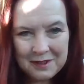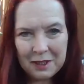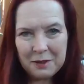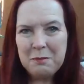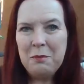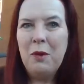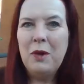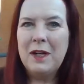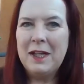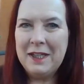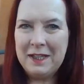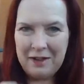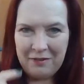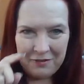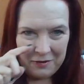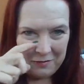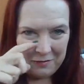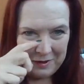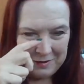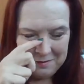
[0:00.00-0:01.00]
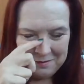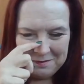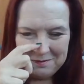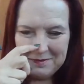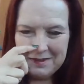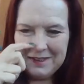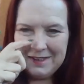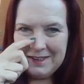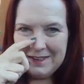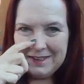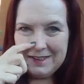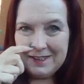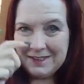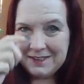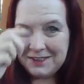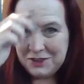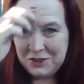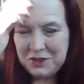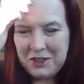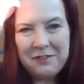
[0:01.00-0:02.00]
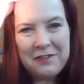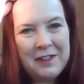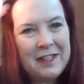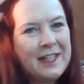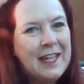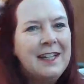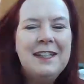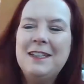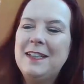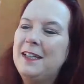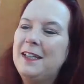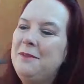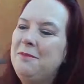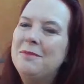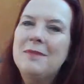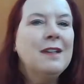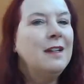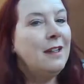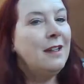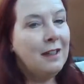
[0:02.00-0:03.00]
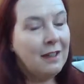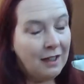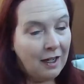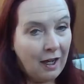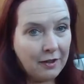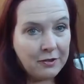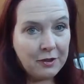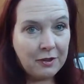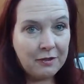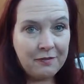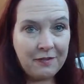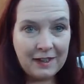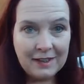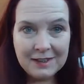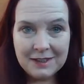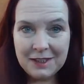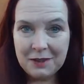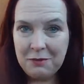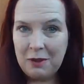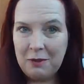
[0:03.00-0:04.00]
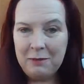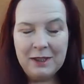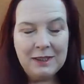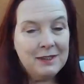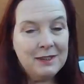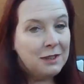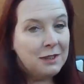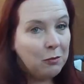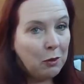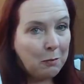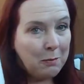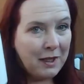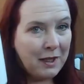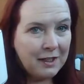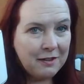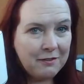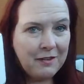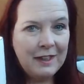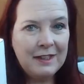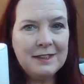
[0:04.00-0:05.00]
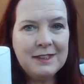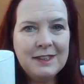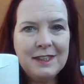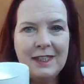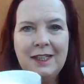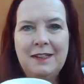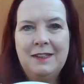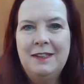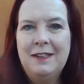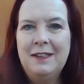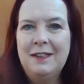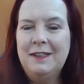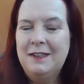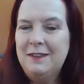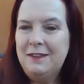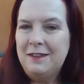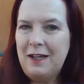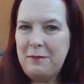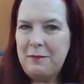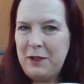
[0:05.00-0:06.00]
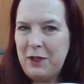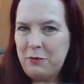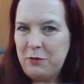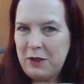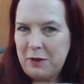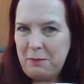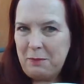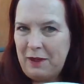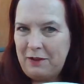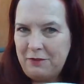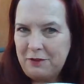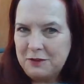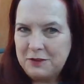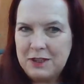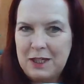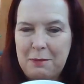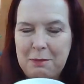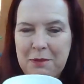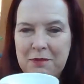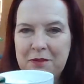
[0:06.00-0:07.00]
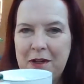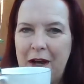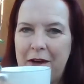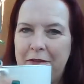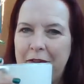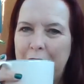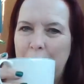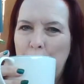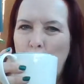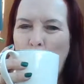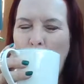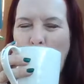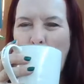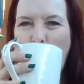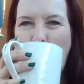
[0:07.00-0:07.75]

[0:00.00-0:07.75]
Good morning, everyone. This is Jeffe Kennedy, author of Fantasy Romance and Romantic Fantasy. I'm here with my first cup of coffee.